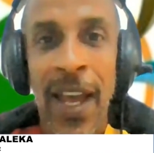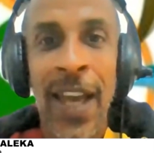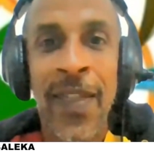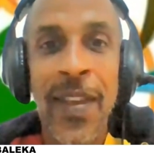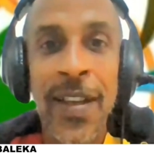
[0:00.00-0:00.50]

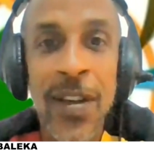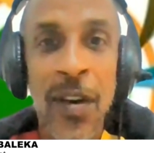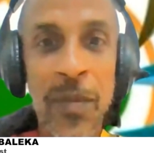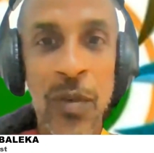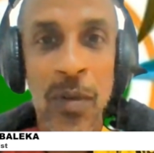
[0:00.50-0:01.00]
and these
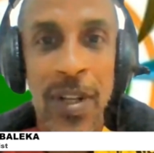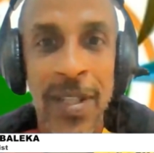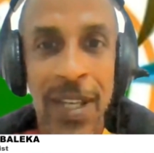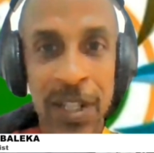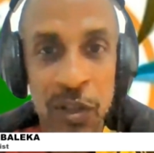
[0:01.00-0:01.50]
come to
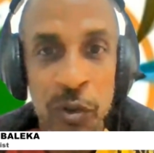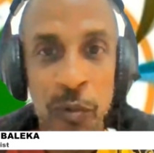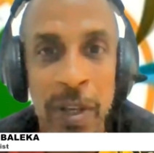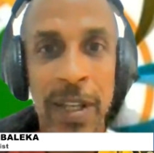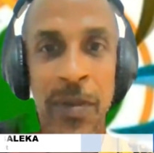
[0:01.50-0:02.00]
us in
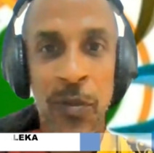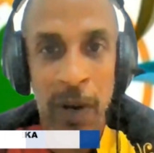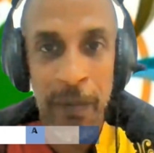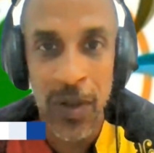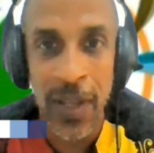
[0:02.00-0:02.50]
dreams,
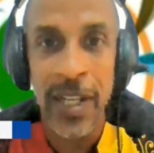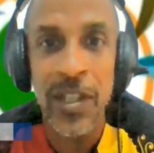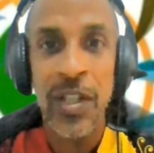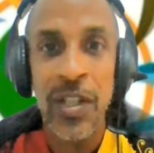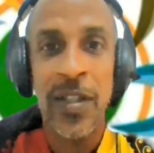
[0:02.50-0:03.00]

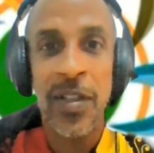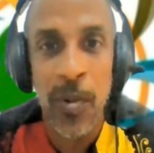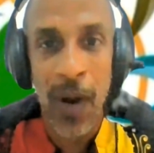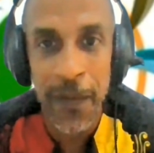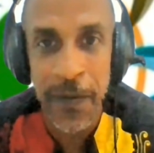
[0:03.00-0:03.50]
revelations,
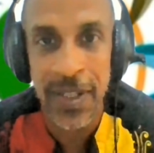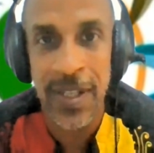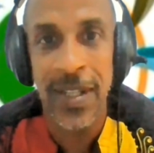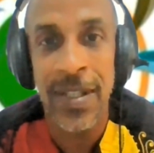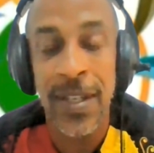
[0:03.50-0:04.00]
prophecies.